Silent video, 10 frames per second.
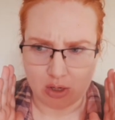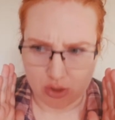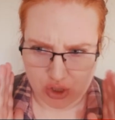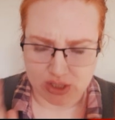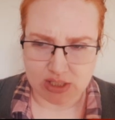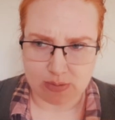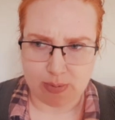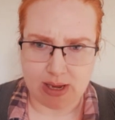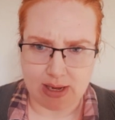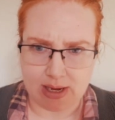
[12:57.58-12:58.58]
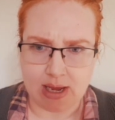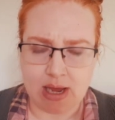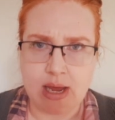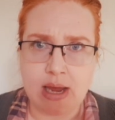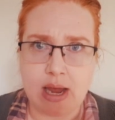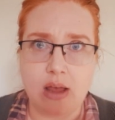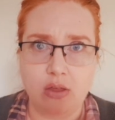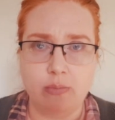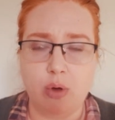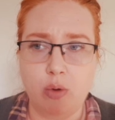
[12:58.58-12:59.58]
just being in
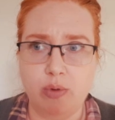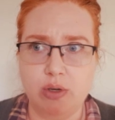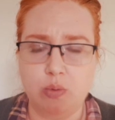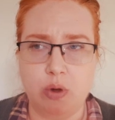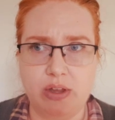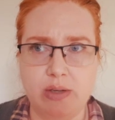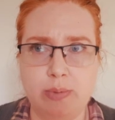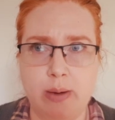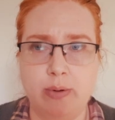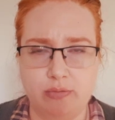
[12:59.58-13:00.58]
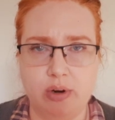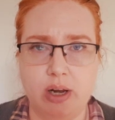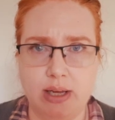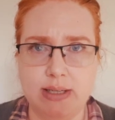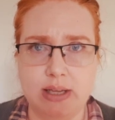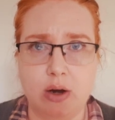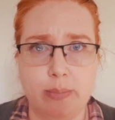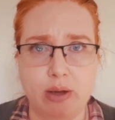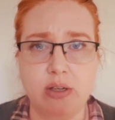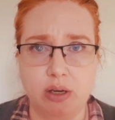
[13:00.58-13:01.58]
the moment where these people have realised they're
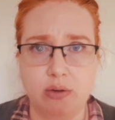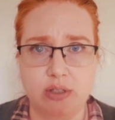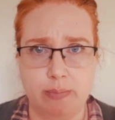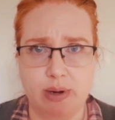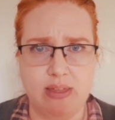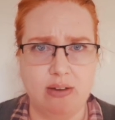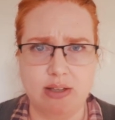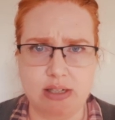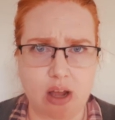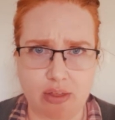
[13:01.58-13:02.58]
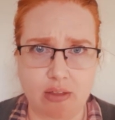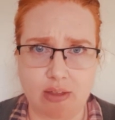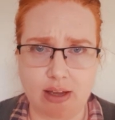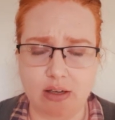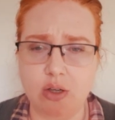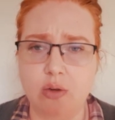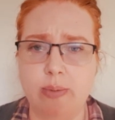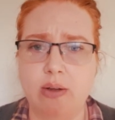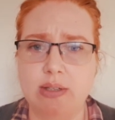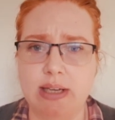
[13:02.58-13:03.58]
about to lose somebody and there's nothing they can do
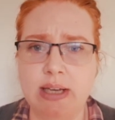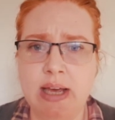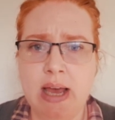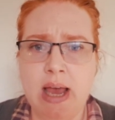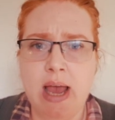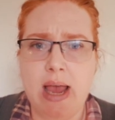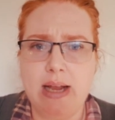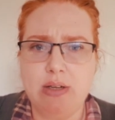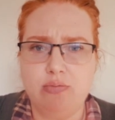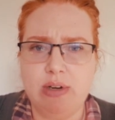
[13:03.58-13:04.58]
about it. It's